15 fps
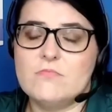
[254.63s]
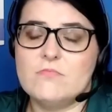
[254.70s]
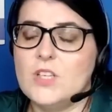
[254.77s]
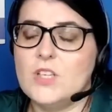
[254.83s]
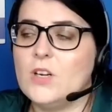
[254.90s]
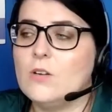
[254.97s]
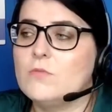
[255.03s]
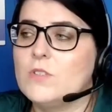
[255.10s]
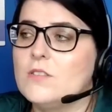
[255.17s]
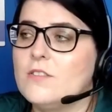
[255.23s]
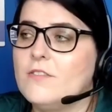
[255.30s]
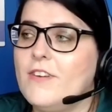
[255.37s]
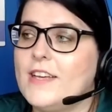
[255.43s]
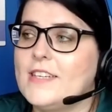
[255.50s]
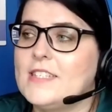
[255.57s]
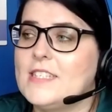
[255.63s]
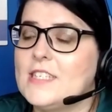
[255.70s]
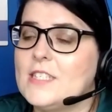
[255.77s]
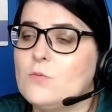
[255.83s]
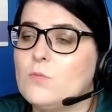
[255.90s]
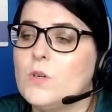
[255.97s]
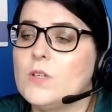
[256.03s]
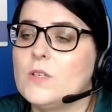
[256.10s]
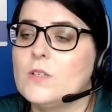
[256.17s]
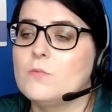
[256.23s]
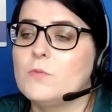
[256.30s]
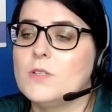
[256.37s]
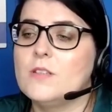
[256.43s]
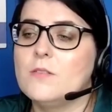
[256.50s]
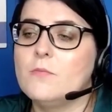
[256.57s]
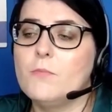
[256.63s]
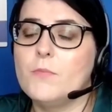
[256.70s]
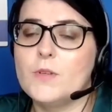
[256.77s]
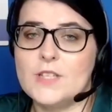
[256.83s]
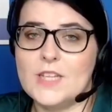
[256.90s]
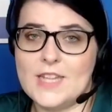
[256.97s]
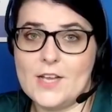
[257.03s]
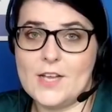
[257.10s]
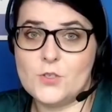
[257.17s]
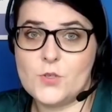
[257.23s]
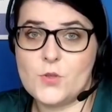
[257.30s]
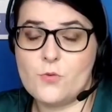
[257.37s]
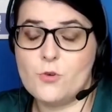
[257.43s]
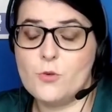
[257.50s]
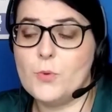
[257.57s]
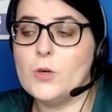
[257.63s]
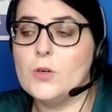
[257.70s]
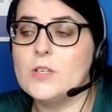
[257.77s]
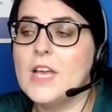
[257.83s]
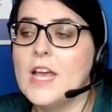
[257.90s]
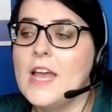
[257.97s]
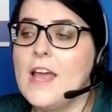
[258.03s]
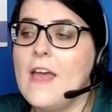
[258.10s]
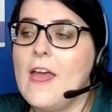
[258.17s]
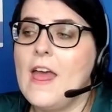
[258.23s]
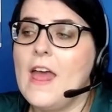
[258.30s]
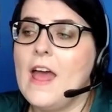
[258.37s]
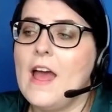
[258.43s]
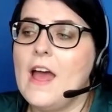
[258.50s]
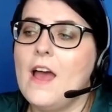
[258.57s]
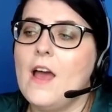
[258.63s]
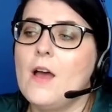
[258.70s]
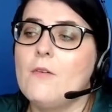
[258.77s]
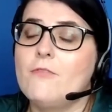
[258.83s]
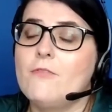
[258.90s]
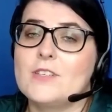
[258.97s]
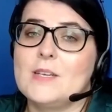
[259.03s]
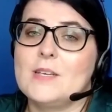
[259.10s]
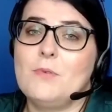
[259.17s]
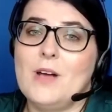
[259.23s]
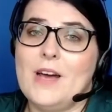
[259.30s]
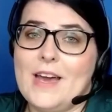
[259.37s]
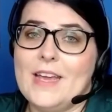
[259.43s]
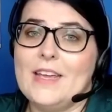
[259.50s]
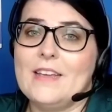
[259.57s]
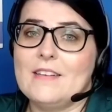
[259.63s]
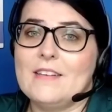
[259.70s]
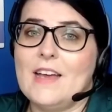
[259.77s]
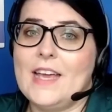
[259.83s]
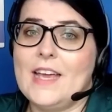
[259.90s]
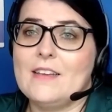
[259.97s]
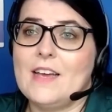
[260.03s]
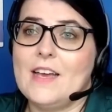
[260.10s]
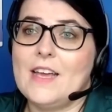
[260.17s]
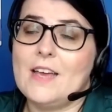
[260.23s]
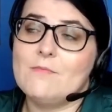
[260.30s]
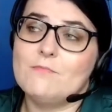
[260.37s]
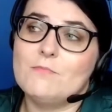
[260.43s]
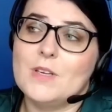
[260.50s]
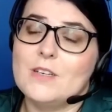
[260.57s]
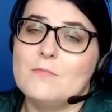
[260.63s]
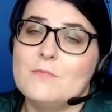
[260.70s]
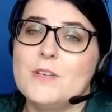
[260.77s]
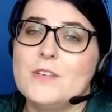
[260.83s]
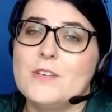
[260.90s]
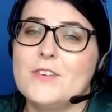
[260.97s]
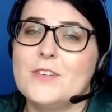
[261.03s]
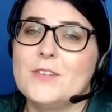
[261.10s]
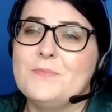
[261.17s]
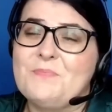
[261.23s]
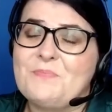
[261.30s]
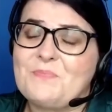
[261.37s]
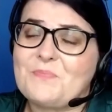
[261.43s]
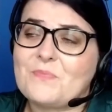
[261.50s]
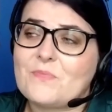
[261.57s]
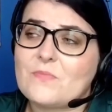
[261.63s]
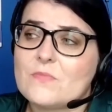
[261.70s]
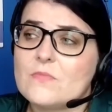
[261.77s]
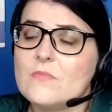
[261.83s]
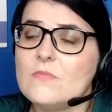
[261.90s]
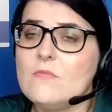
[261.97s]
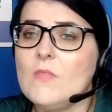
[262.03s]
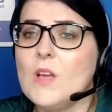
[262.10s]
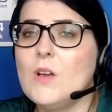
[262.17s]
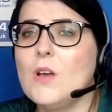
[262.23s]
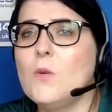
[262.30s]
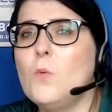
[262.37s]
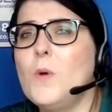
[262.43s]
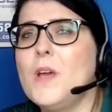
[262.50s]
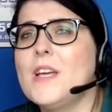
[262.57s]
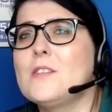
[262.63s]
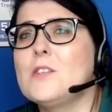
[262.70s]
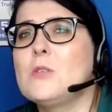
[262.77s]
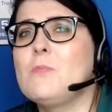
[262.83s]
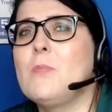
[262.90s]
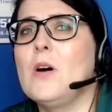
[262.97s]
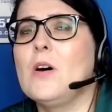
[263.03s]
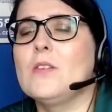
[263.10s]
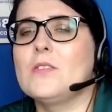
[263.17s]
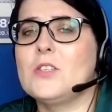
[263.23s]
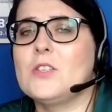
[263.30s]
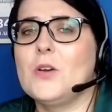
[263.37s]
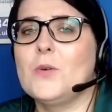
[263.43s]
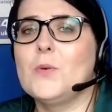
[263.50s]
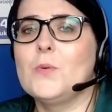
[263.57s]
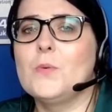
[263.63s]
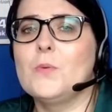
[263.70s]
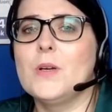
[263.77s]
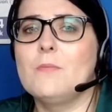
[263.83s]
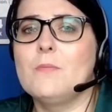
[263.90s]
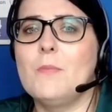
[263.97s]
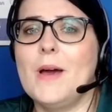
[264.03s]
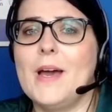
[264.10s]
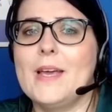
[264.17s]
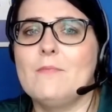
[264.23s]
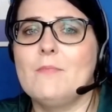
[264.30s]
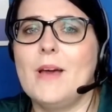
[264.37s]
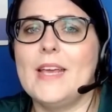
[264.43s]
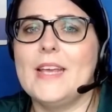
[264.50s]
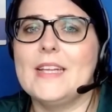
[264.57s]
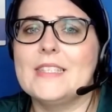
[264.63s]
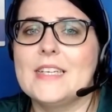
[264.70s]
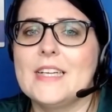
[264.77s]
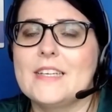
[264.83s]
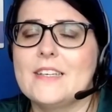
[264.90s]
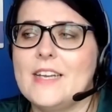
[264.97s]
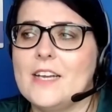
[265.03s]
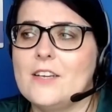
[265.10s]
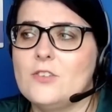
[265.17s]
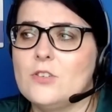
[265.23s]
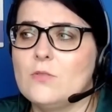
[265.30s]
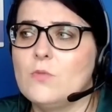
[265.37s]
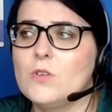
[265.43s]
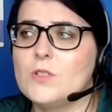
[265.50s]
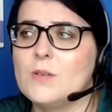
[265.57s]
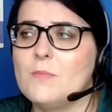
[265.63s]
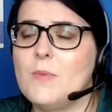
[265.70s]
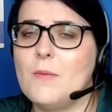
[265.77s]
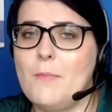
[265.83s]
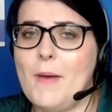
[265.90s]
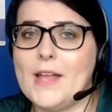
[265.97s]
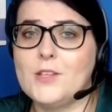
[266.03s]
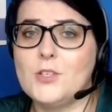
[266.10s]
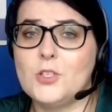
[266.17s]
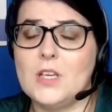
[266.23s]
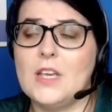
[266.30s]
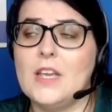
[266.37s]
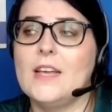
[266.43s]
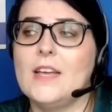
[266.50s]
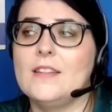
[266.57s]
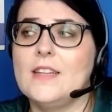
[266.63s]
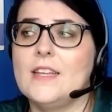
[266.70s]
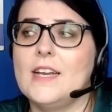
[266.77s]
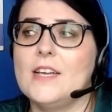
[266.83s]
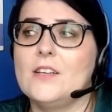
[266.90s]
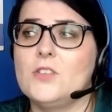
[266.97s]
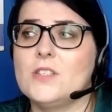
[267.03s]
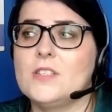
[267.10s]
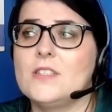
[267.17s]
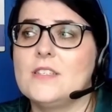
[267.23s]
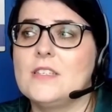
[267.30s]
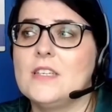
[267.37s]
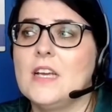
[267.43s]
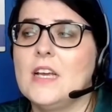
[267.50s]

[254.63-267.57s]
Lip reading: the fastest one with the largest throughput. For example, I am in a bit of a weird spot, so my internet connection was a bit patchy, and then I just